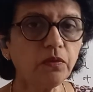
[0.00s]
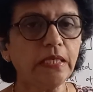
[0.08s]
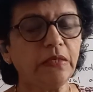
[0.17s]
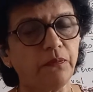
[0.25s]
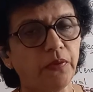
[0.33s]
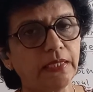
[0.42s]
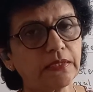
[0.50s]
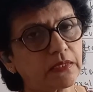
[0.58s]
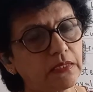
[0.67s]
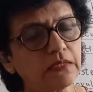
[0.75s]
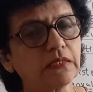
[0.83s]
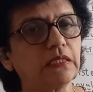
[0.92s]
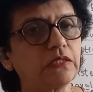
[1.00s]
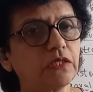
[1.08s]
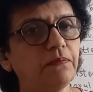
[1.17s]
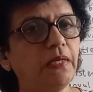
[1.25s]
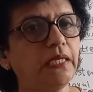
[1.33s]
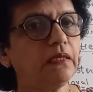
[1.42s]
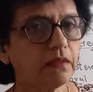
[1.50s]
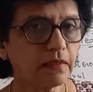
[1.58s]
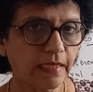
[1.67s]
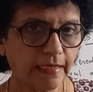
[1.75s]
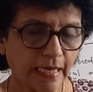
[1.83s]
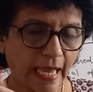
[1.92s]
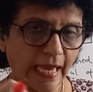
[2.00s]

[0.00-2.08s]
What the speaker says: invest in such a manner that